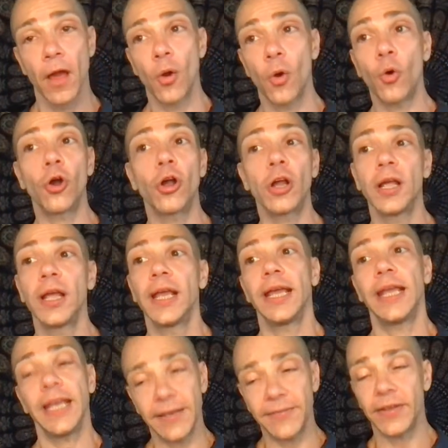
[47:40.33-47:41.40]
or
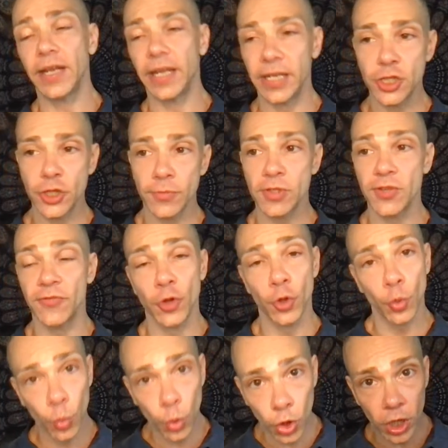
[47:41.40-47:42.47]
even in terms of your
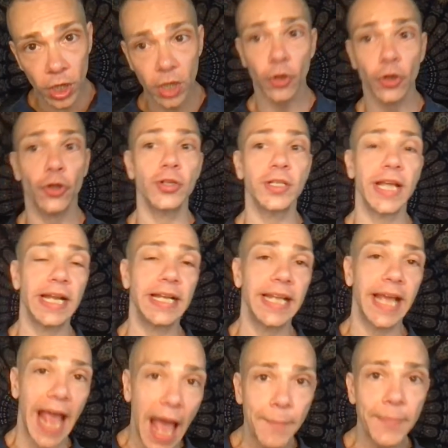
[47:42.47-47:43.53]
work or your day-to-day
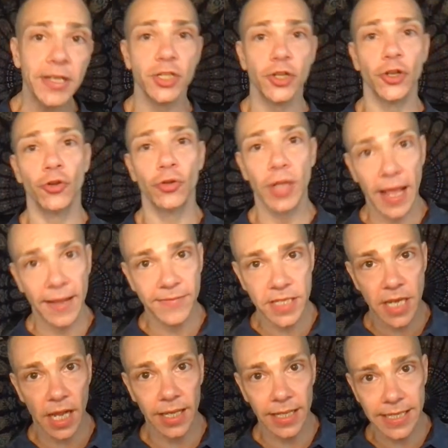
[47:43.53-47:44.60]
habits or your
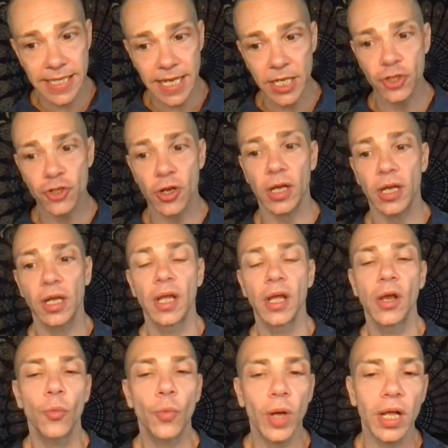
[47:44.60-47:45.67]
lifestyle, etc.,
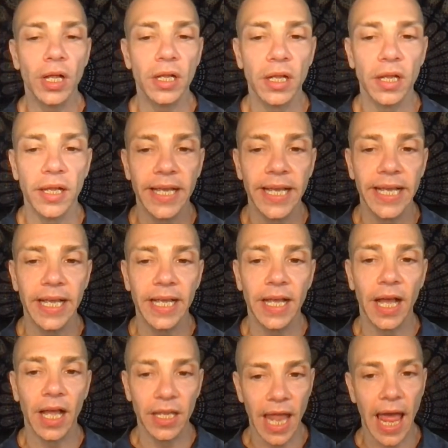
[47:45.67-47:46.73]
well,
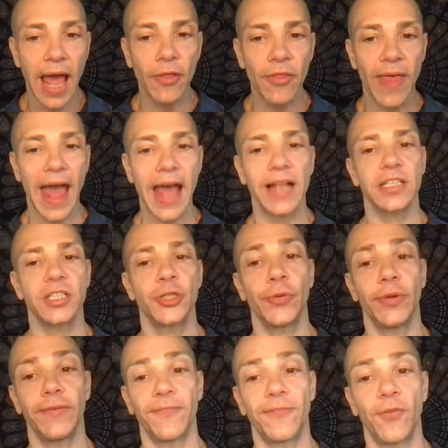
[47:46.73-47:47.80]
allow that to
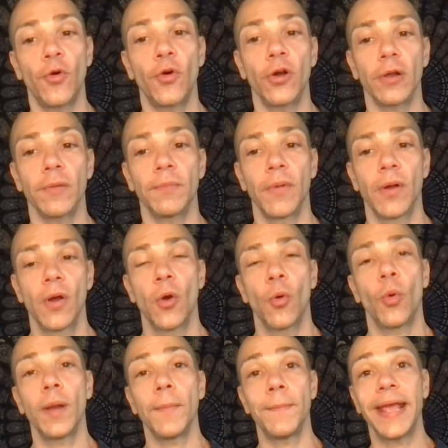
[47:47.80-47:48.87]
inform
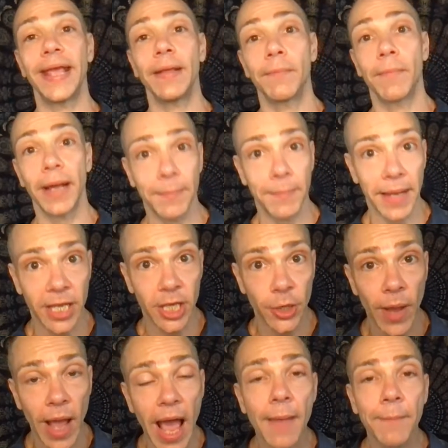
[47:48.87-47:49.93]
what might make you
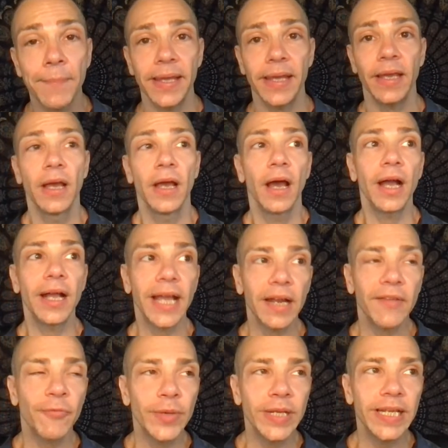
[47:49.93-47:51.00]
happy. Again,
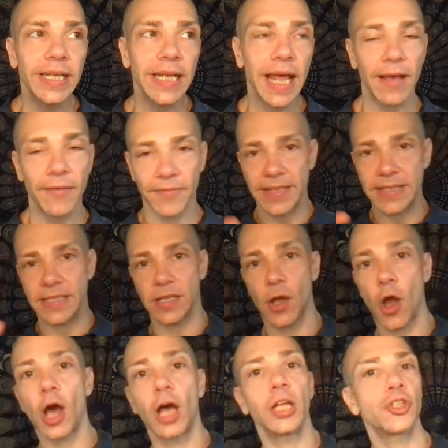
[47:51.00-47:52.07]
if we didn't have this
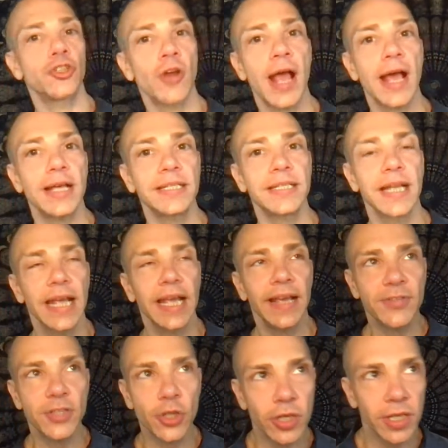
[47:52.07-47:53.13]
contrast, if
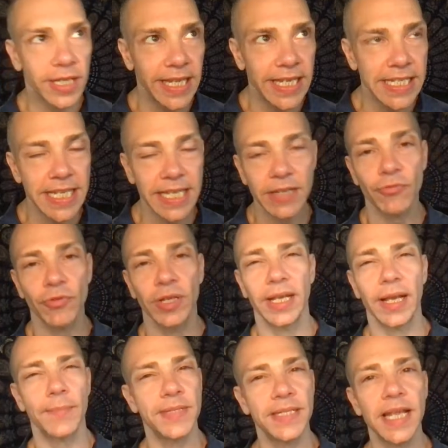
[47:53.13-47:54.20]
certain things didn't really
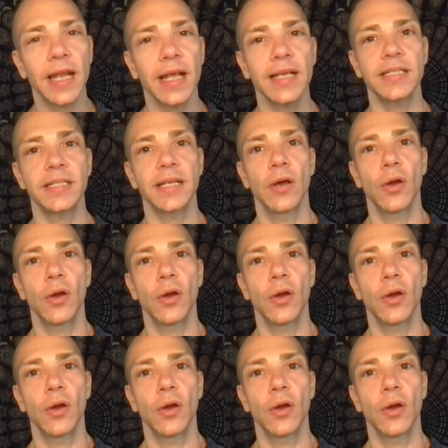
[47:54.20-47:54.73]
upset us,